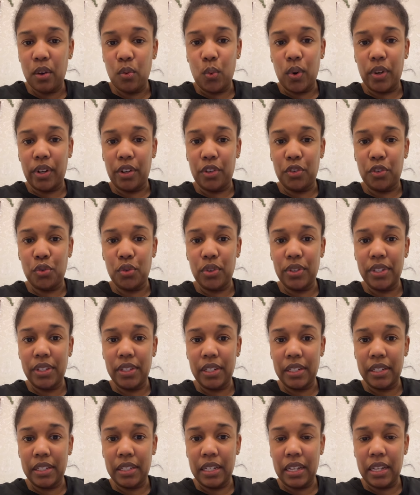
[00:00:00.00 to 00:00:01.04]

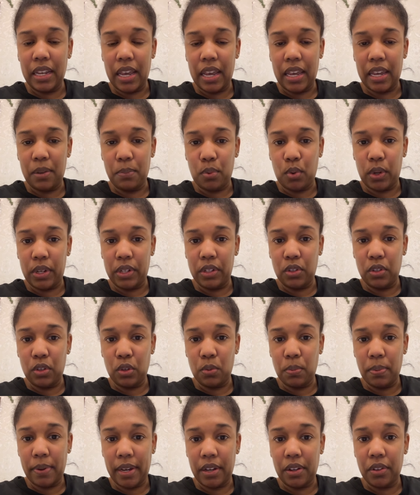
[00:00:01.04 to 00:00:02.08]
168.2
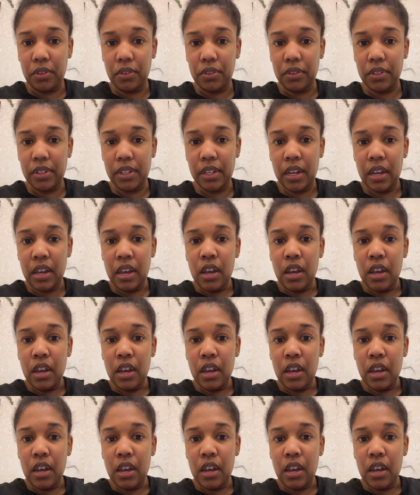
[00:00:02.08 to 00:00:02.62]
pounds.